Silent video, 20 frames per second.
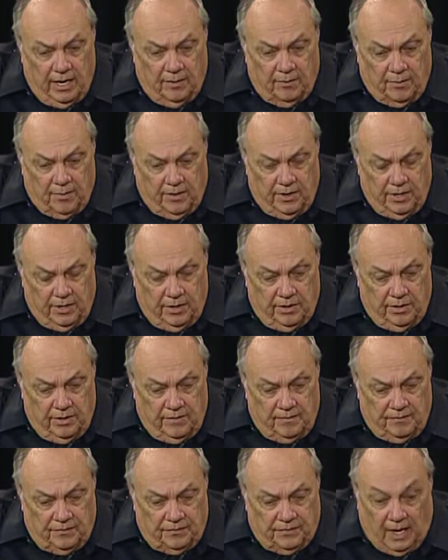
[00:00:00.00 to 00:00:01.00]
pretty good,
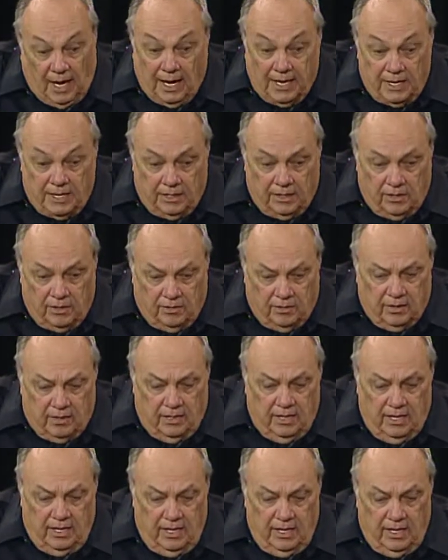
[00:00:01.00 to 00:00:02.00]
I didn't do it
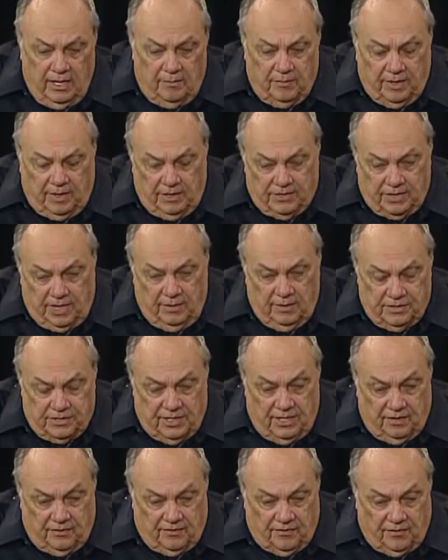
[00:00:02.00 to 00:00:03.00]
because I was
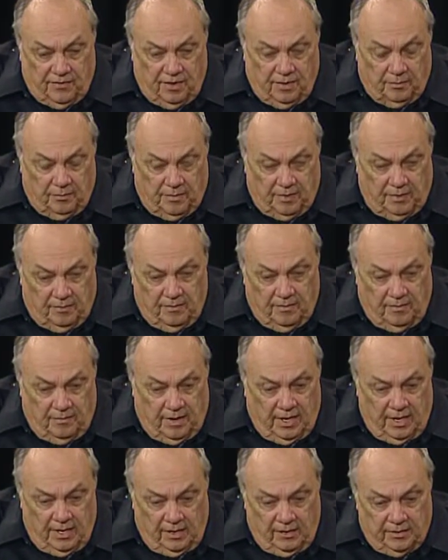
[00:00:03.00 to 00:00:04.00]
out front, but
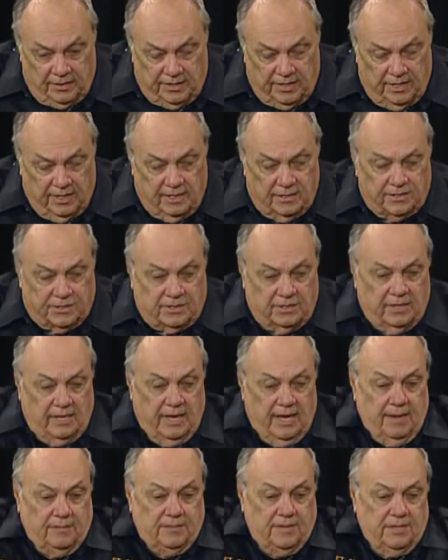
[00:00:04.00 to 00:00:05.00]
my lieutenants and
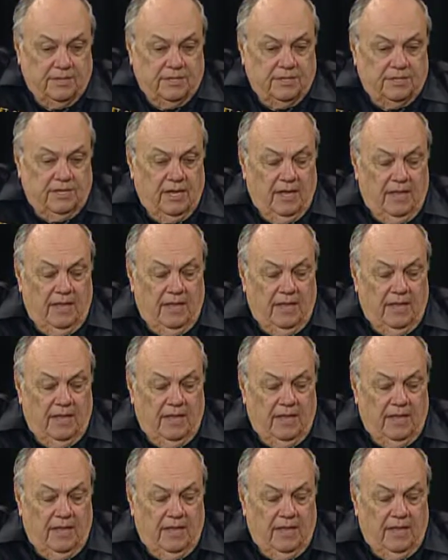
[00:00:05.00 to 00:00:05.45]
captains